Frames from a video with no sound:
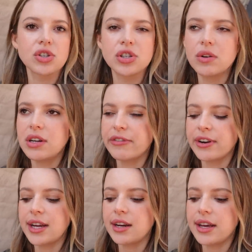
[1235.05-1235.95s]
are so
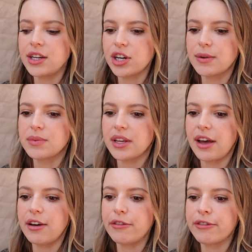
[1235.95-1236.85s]
different in terms
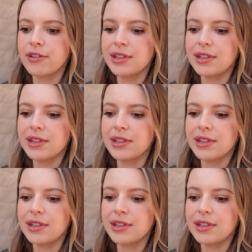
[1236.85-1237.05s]
of